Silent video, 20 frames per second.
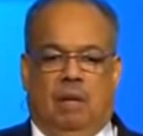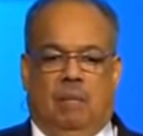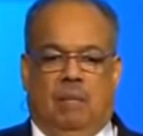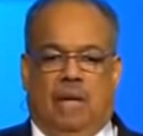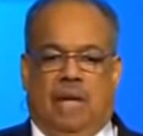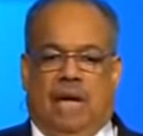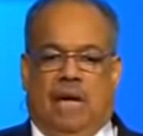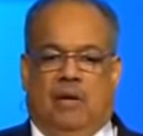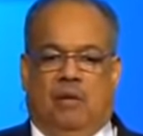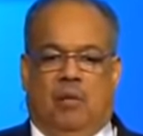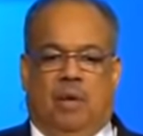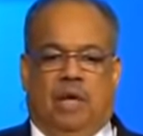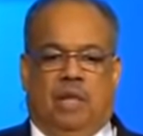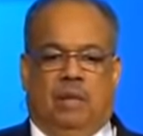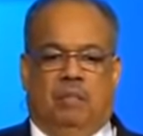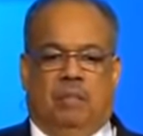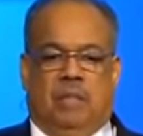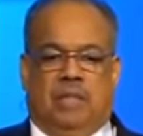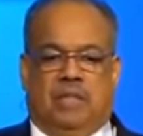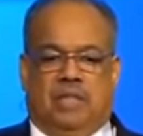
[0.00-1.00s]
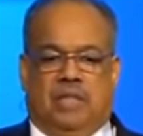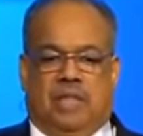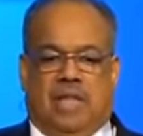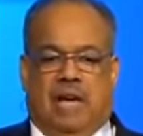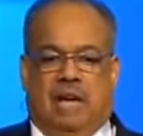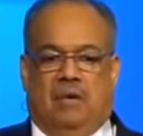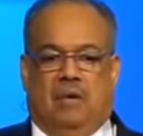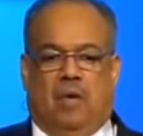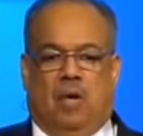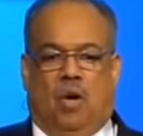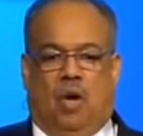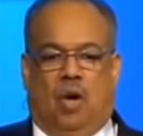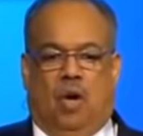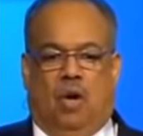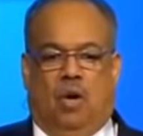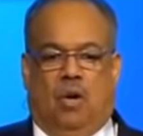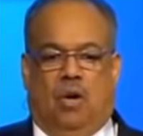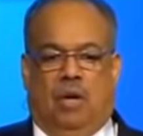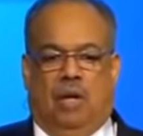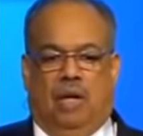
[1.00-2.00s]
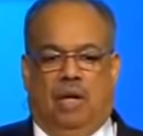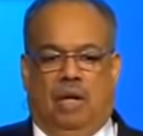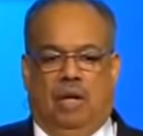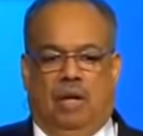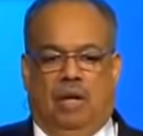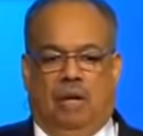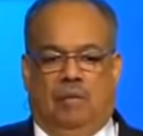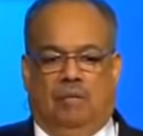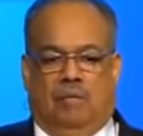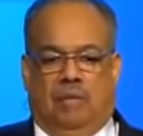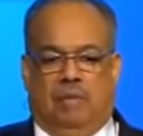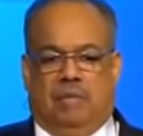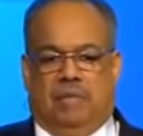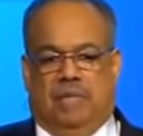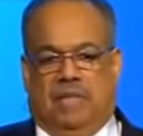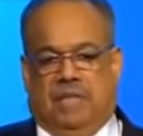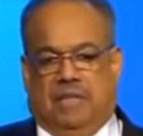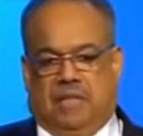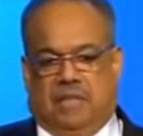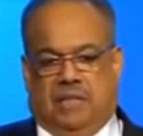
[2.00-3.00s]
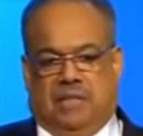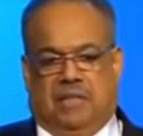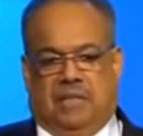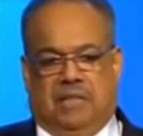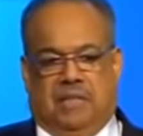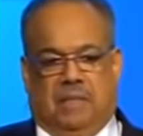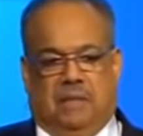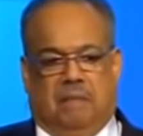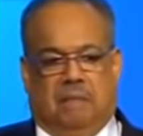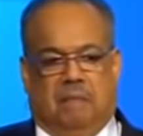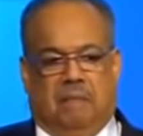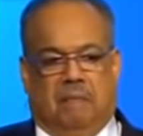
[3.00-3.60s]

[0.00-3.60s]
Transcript: but I'd rather meet you down the hall from Jesus.